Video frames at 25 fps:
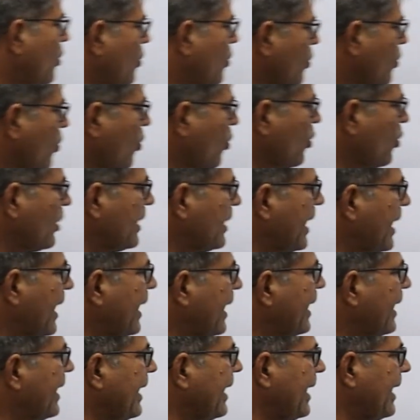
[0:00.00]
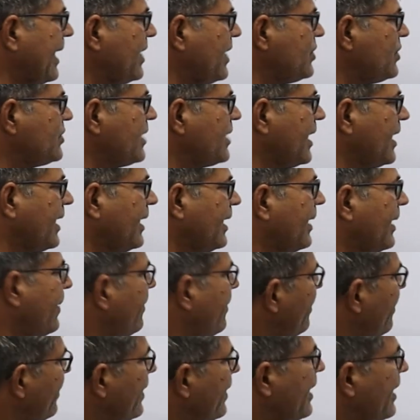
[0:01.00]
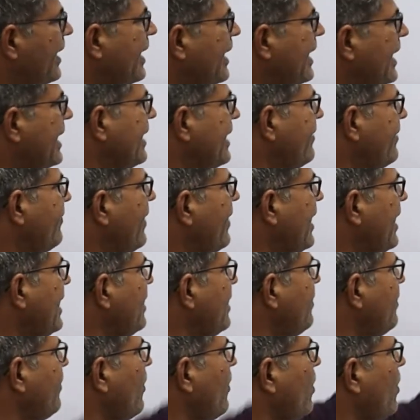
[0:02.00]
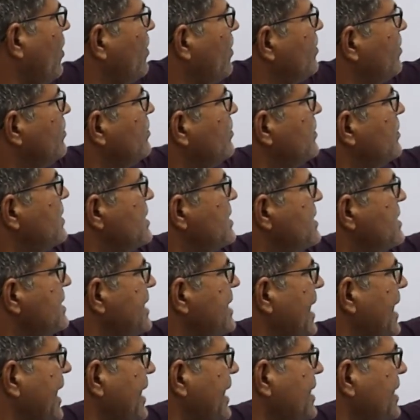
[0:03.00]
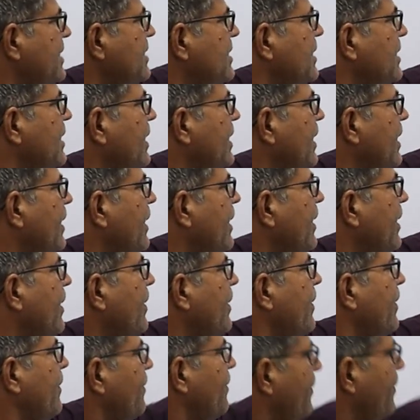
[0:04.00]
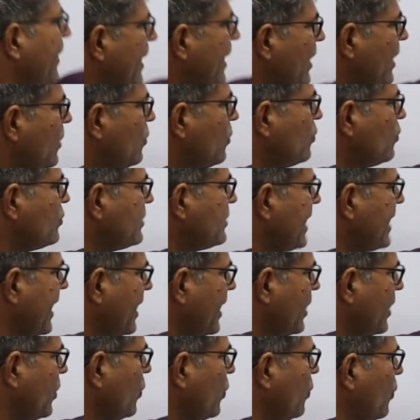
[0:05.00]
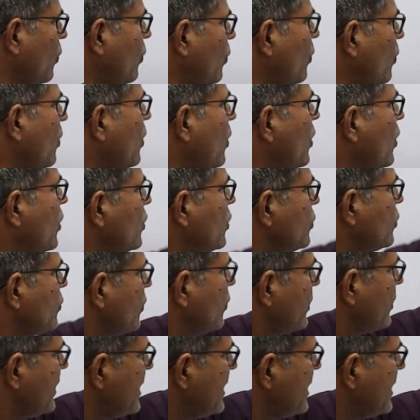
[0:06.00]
total relation defined from set P to set Q. So